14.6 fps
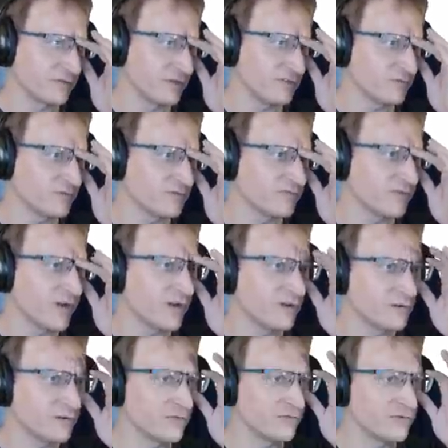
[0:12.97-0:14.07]
This was
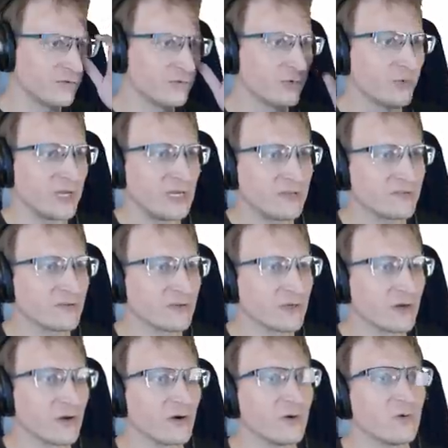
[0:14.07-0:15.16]
filed a few weeks
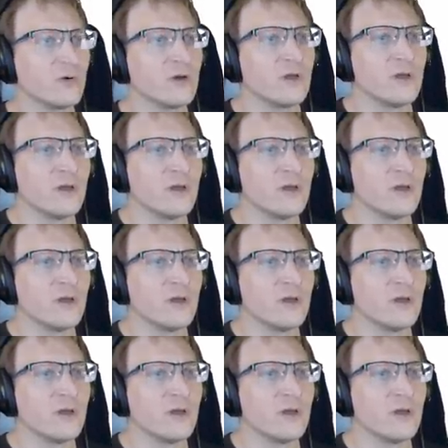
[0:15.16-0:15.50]
ago.